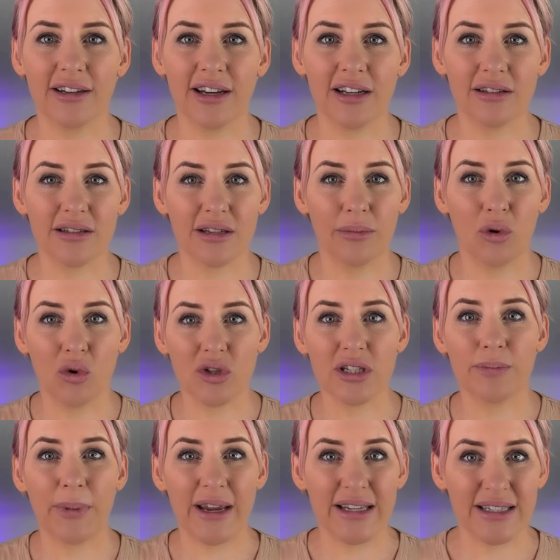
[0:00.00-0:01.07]
needles are more
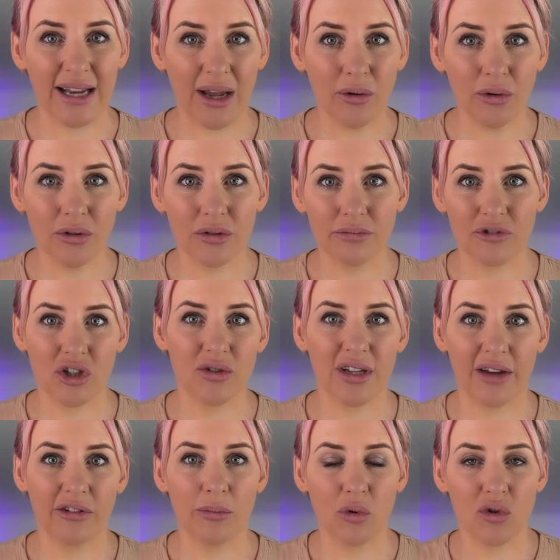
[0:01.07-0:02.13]
spaced out due to
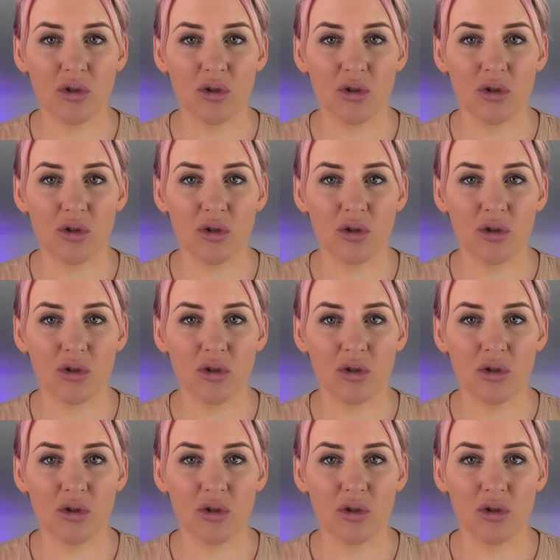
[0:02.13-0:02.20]
having more